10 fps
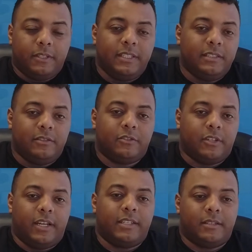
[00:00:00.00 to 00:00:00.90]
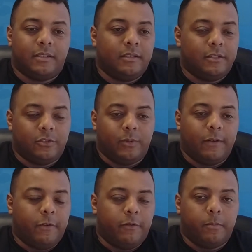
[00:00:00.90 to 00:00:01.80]
please try to
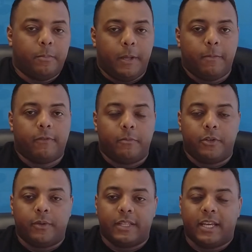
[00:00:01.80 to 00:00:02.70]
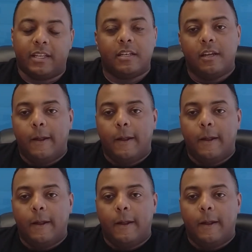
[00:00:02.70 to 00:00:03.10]
dissuade people from doing that.